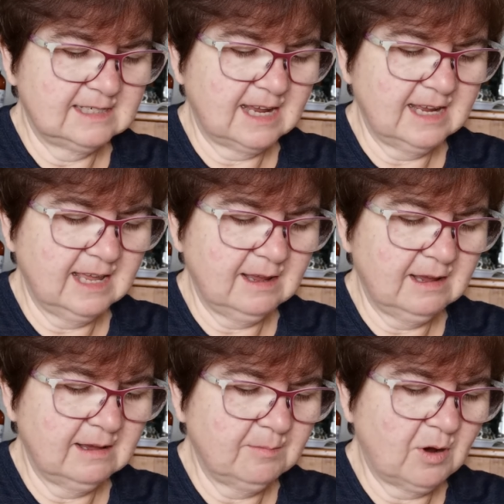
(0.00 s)

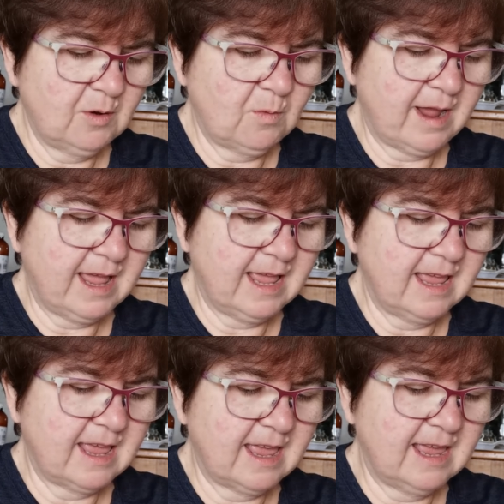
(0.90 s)
tugging my
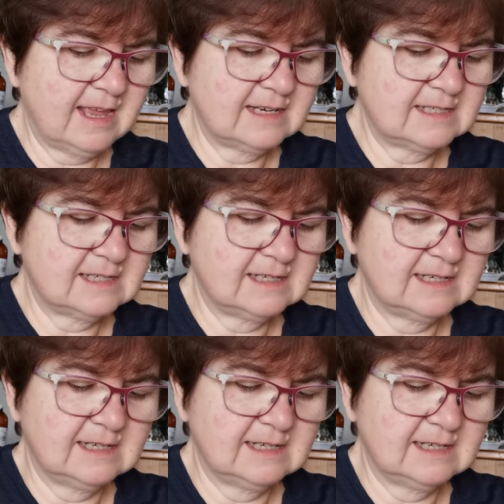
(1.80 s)
way at